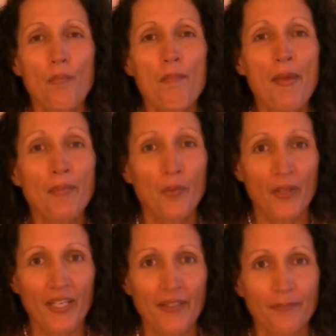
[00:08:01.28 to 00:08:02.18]

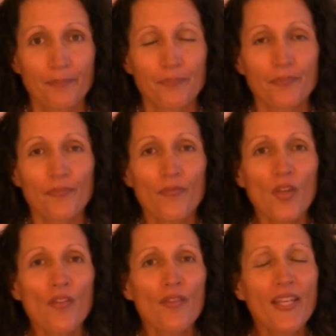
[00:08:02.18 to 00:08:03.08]
memory
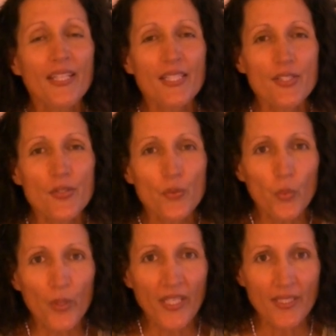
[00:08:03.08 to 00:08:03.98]
that is
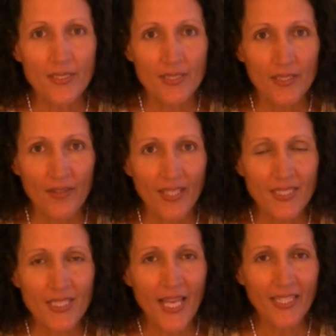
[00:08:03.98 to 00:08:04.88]
sweet.
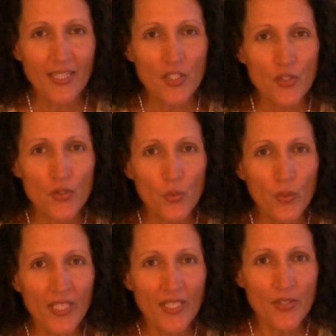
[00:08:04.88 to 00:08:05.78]
That's like the
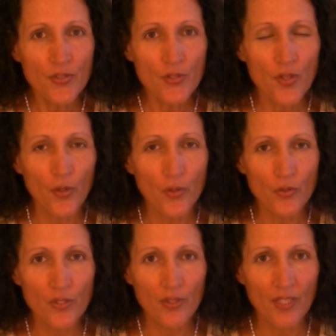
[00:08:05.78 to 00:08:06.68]
sweetest
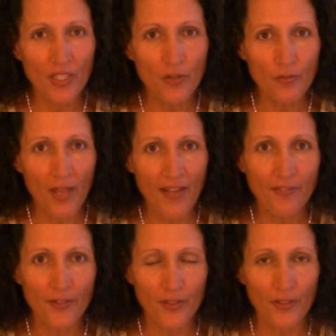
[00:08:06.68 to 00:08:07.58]
note that you've
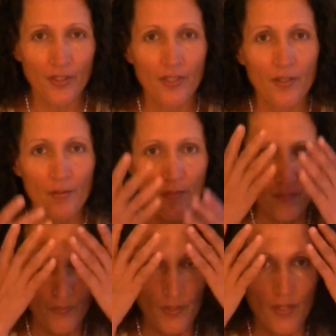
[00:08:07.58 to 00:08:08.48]
ever
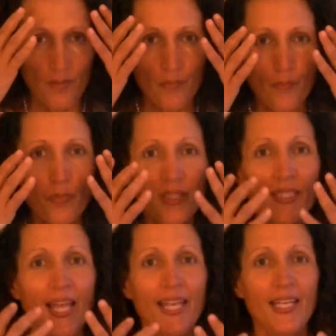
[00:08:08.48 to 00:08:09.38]

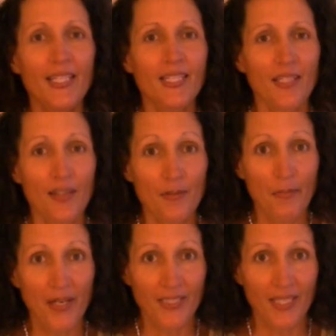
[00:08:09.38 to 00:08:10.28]
played in the
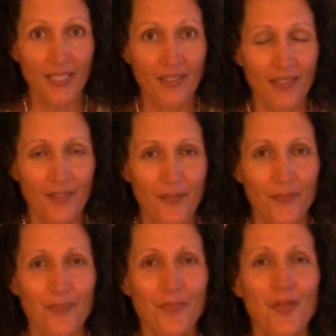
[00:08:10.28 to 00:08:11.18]
body.
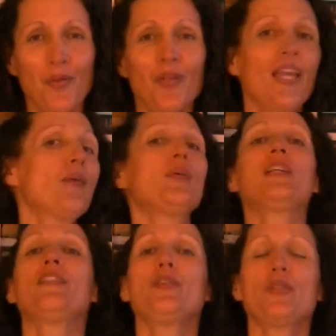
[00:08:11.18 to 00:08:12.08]
Okay, we'll
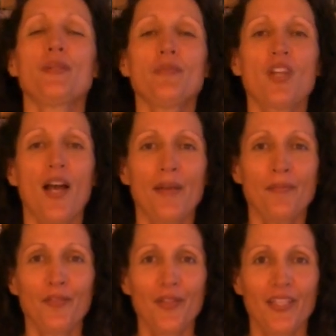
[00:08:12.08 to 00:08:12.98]
give you some
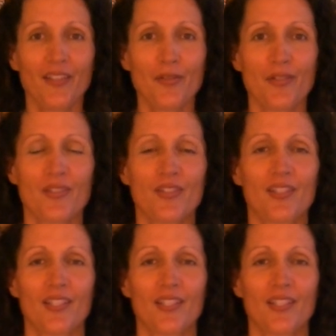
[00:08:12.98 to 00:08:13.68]
time for this.